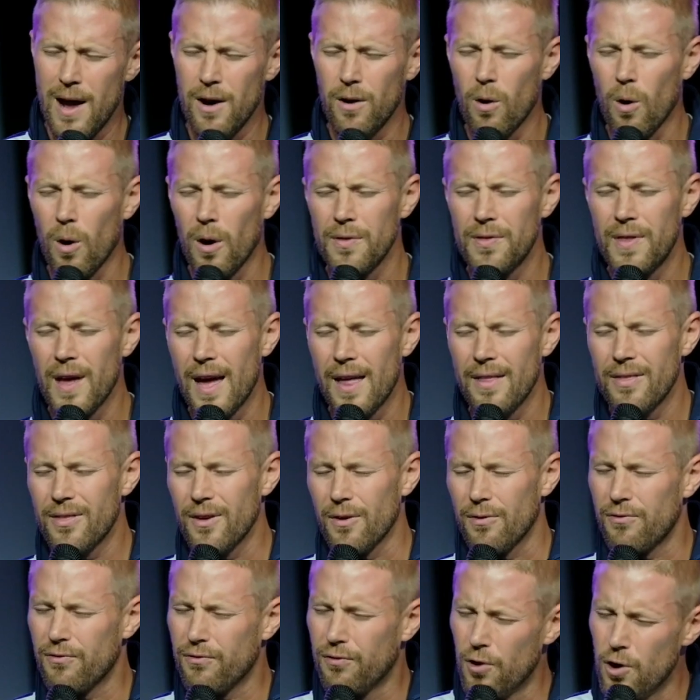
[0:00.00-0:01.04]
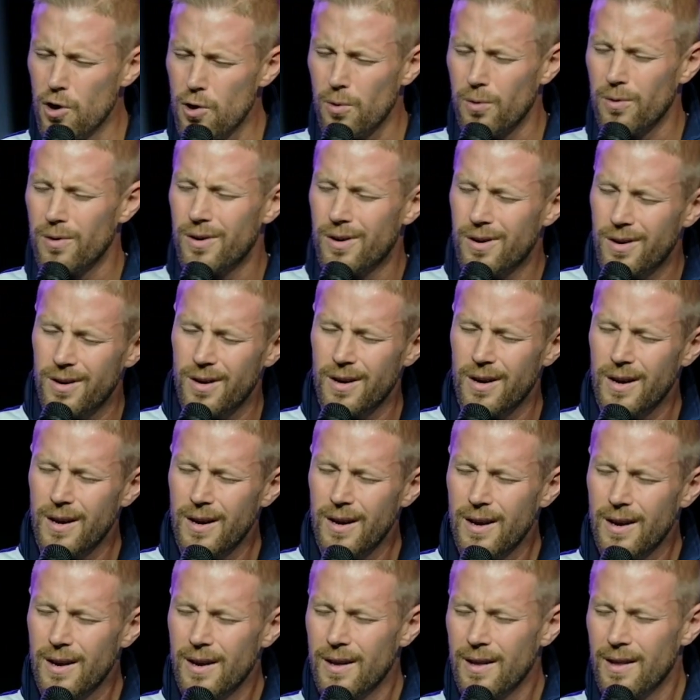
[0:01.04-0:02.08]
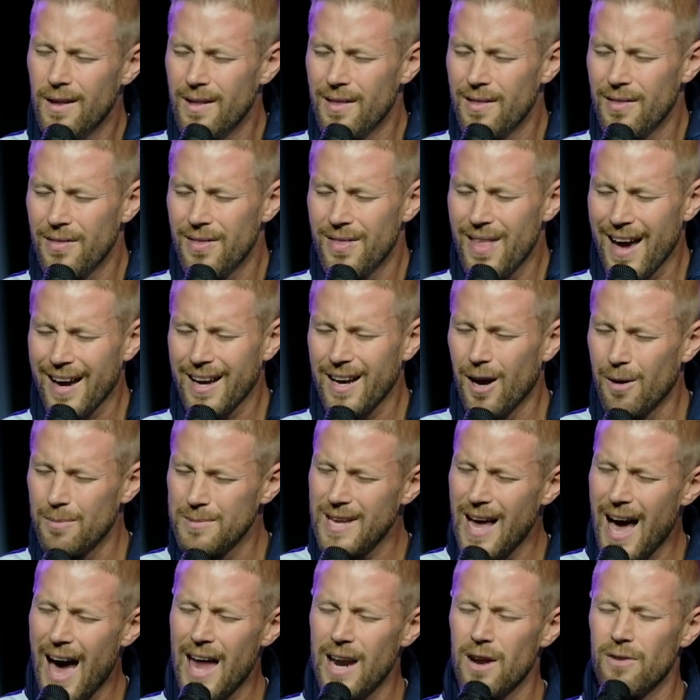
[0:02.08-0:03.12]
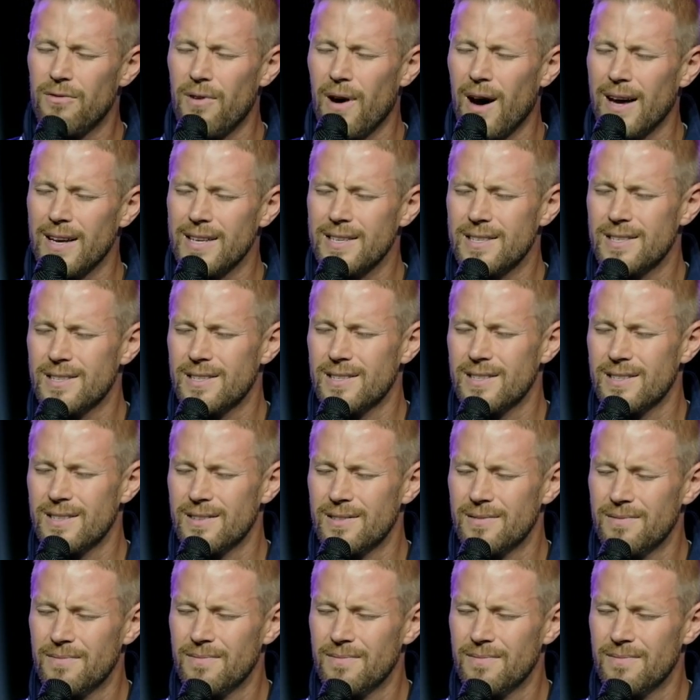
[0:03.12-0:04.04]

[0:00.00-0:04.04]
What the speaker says: Lord, that the fruit that comes out of us